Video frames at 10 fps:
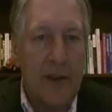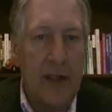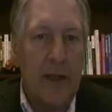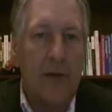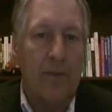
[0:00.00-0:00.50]

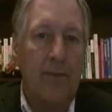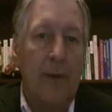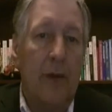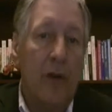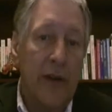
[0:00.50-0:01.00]
needs
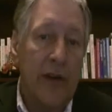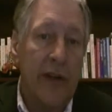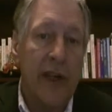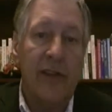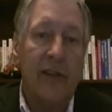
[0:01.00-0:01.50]
or your
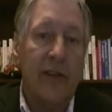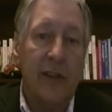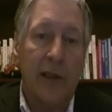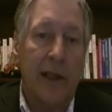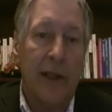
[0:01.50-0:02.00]
needs as a
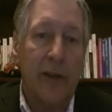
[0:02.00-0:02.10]
clinical